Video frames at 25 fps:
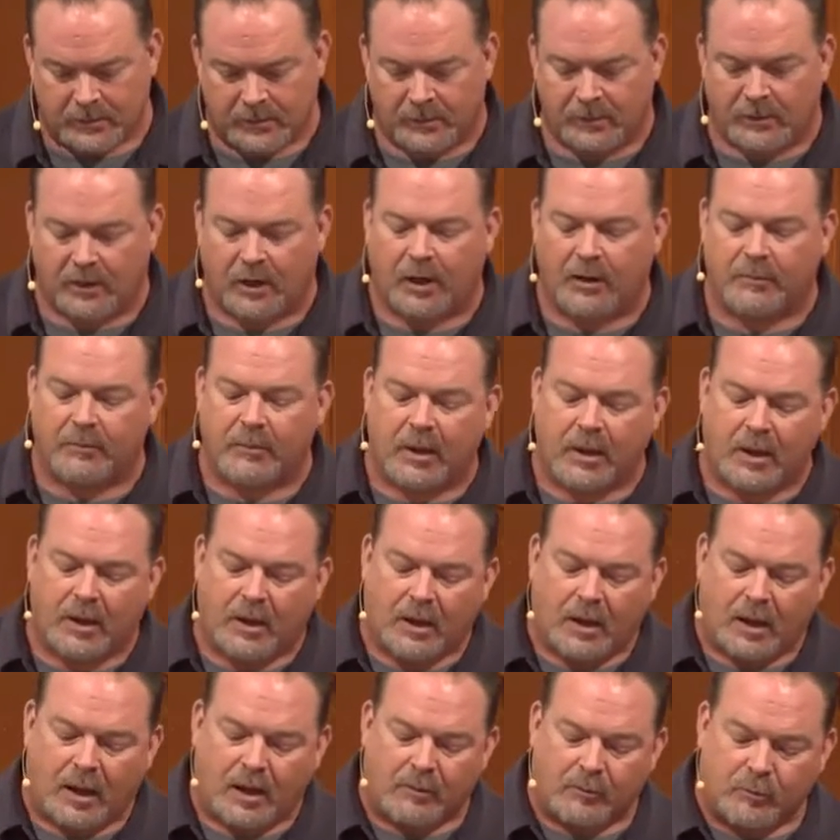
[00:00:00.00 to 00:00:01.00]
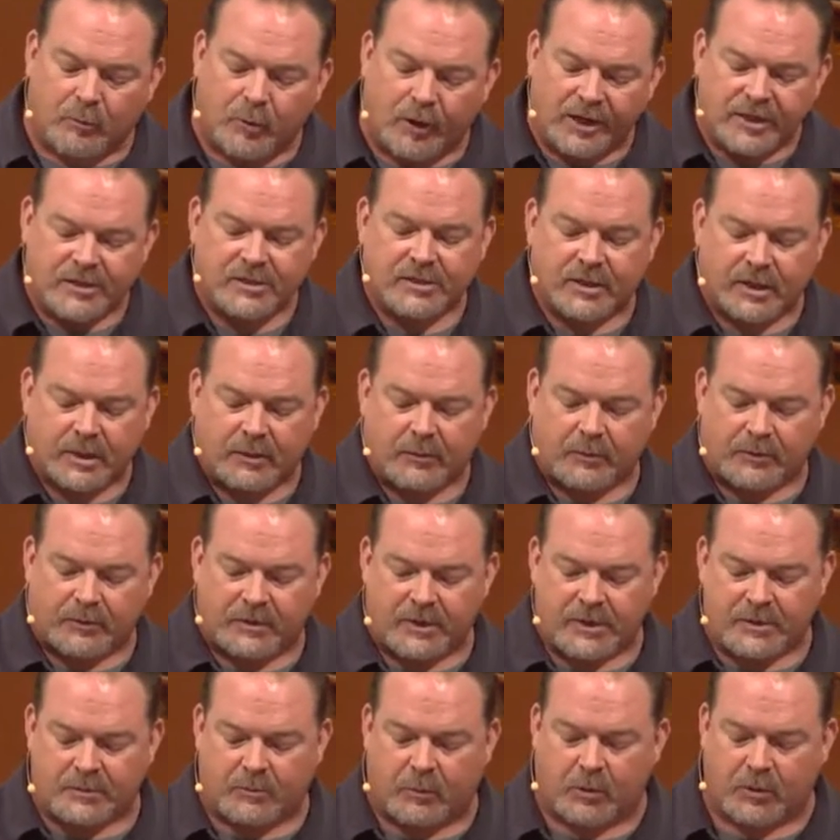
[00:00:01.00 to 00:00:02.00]
I'm wrestling with
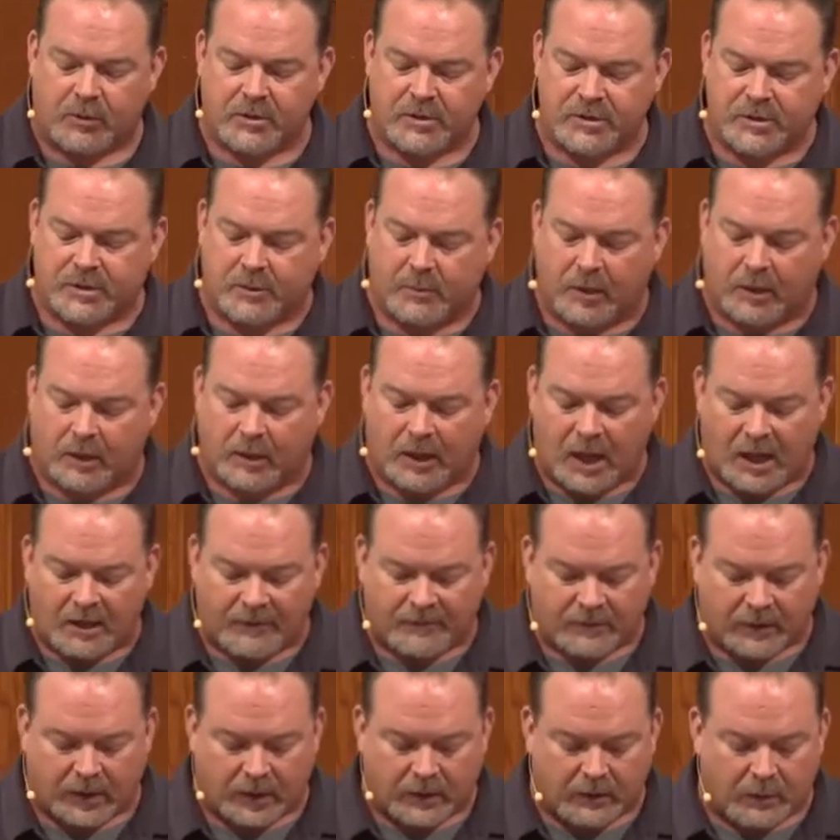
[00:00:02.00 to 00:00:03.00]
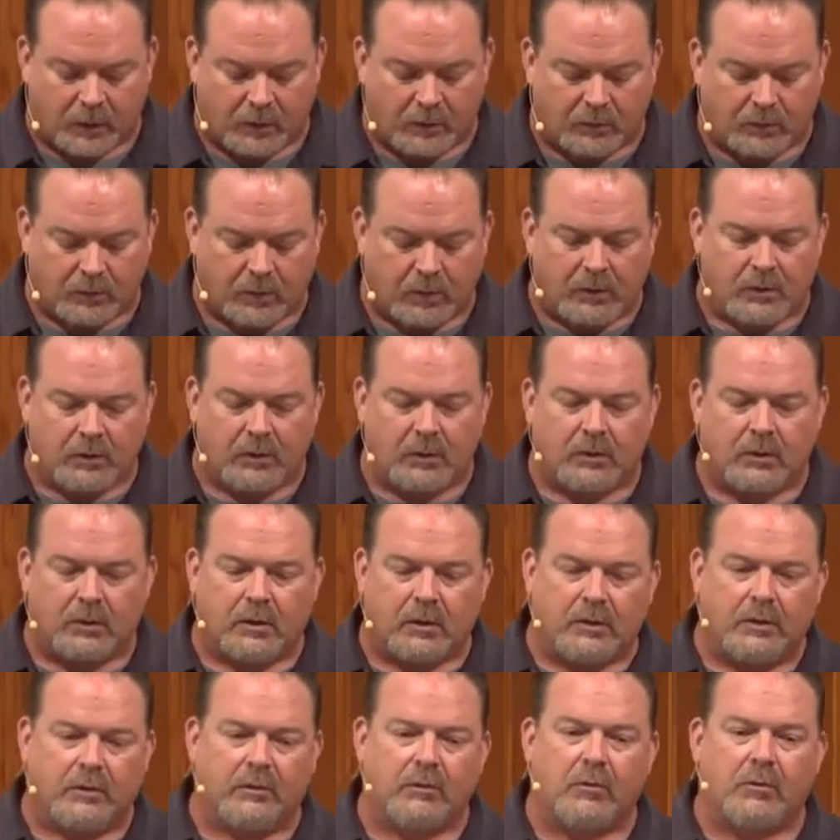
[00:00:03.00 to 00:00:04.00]
these portions of my life, and I don't
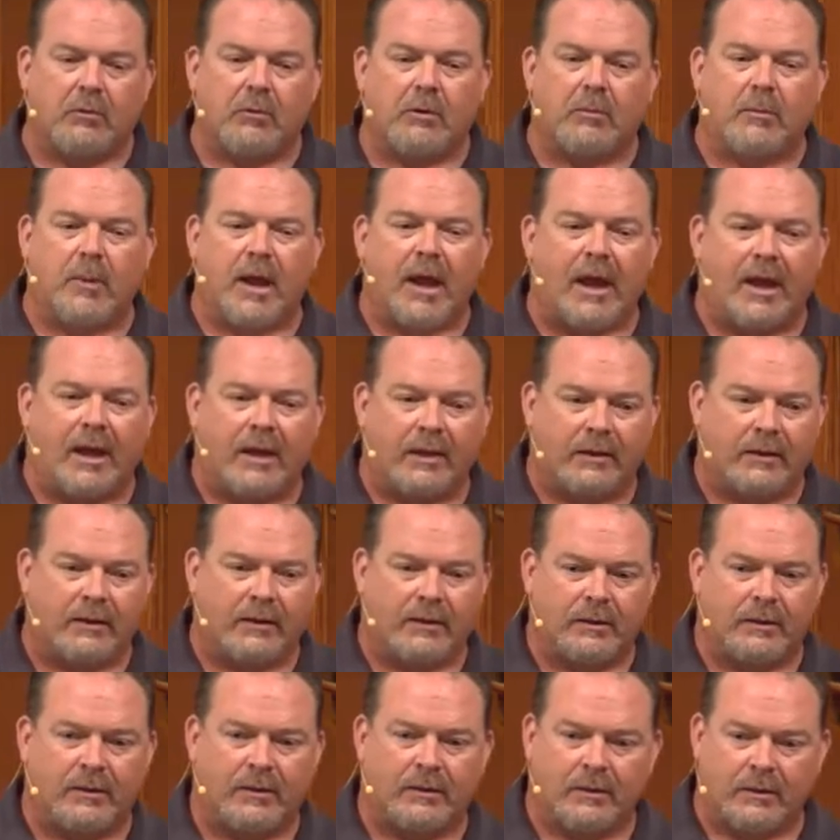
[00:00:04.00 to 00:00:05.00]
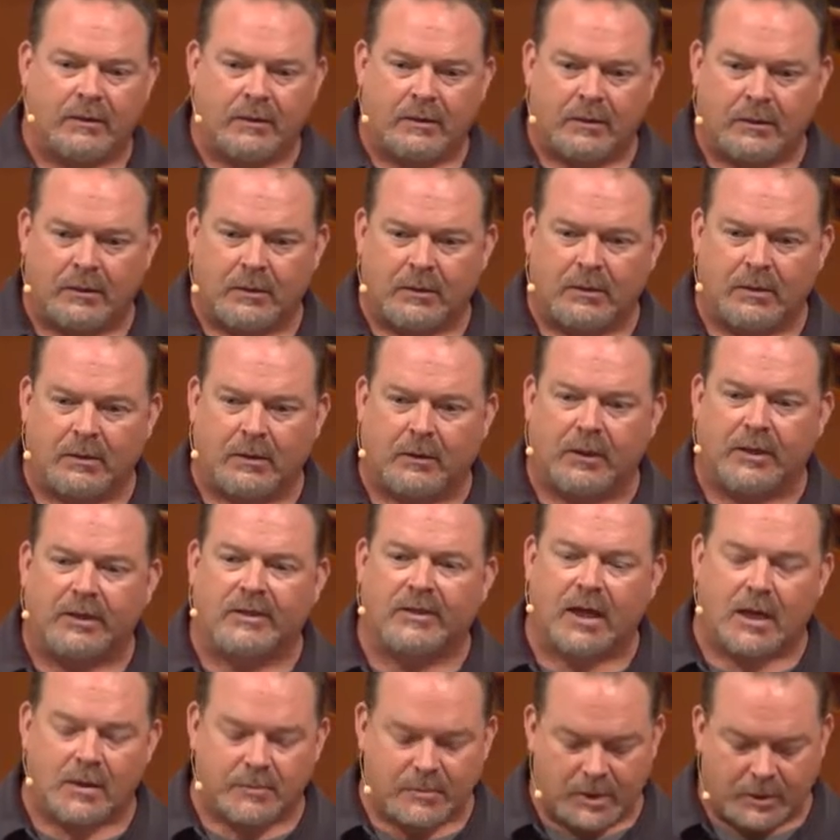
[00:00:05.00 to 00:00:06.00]
know where I'm at. At
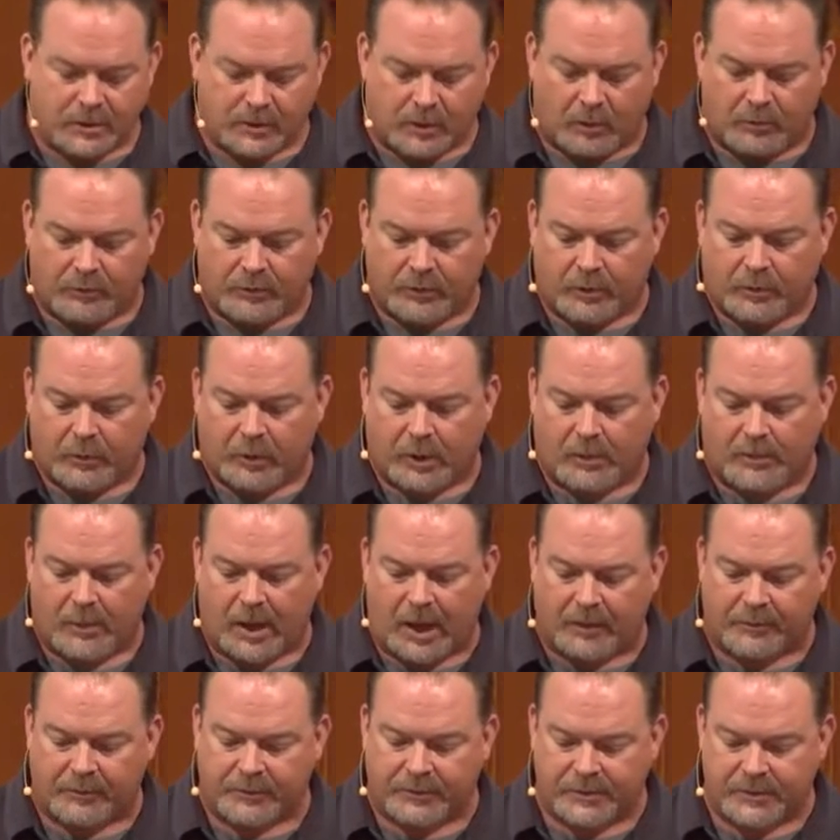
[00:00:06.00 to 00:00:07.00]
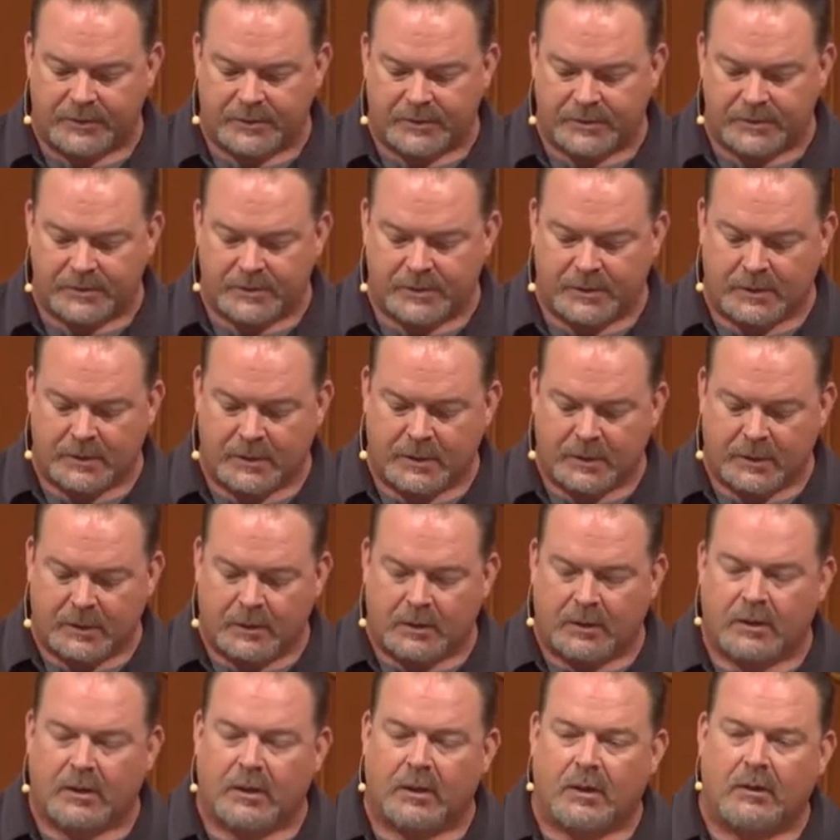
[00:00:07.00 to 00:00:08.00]
times I don't know where I'm at with this.
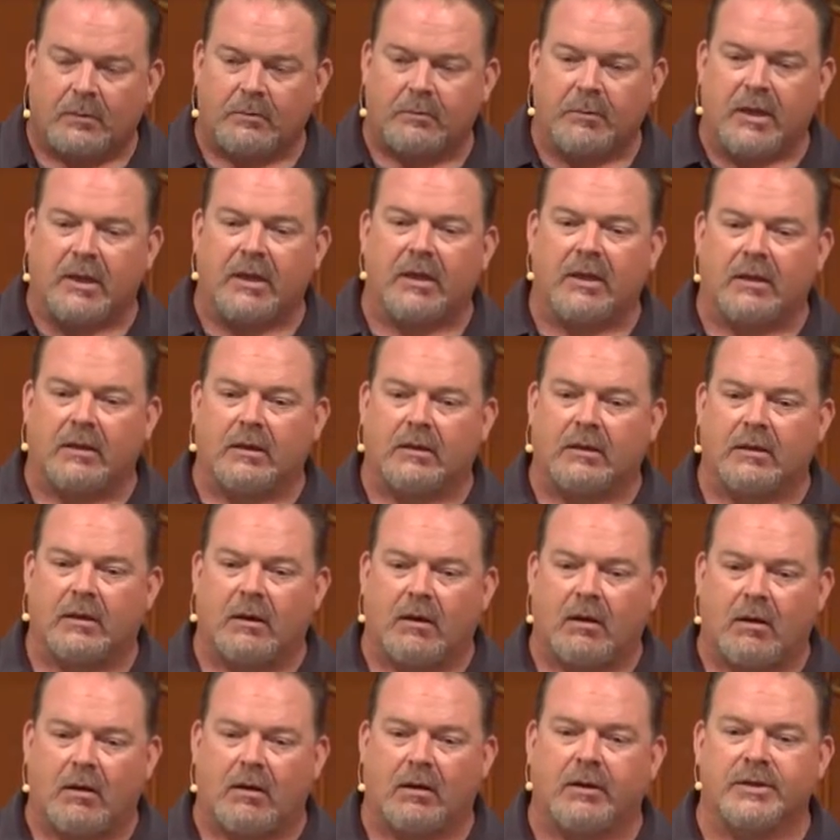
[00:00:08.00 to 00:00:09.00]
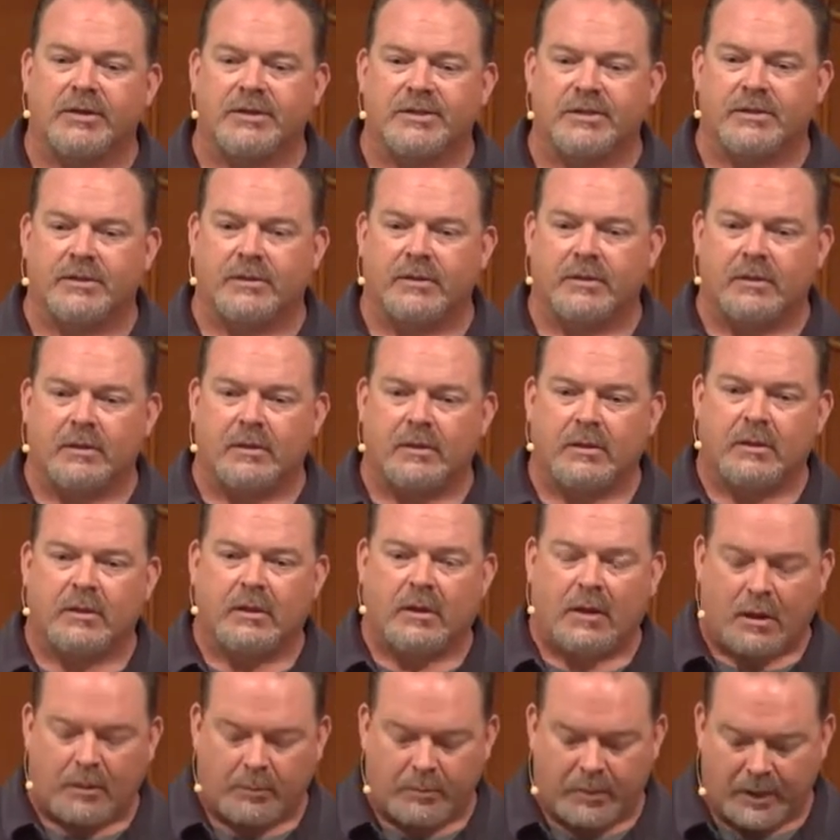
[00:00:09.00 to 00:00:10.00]
I'm being honest.
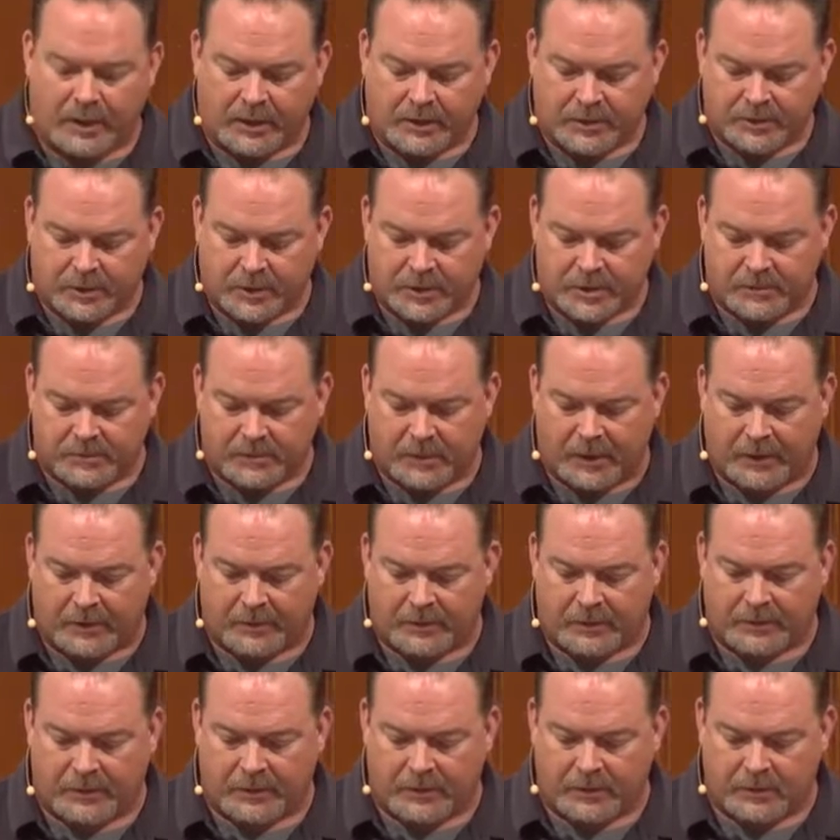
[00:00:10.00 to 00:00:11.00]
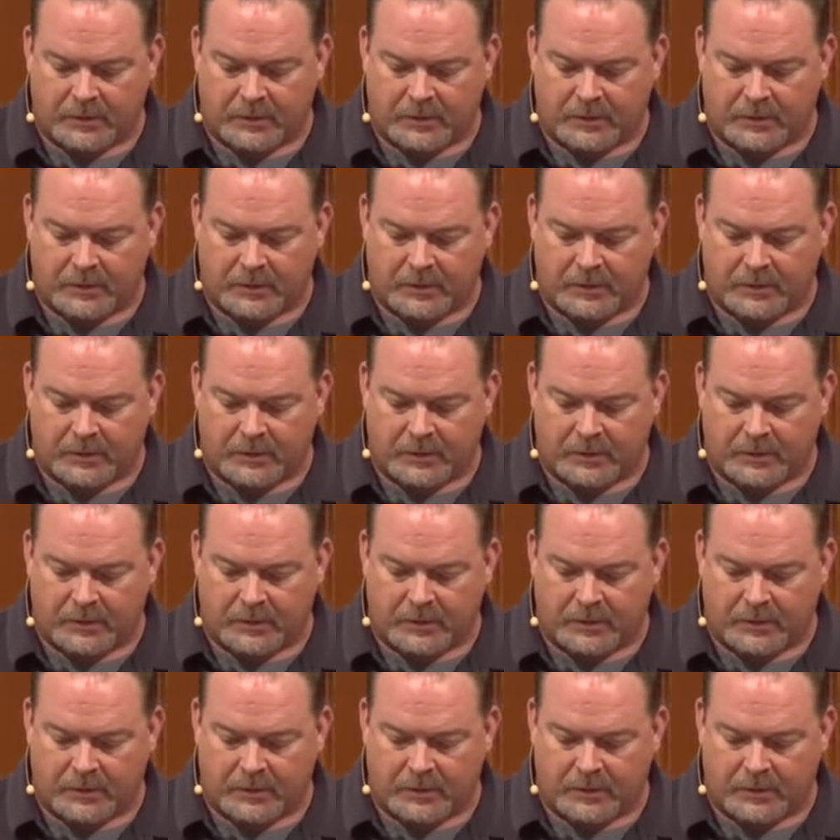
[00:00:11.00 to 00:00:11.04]
I'm being transparent.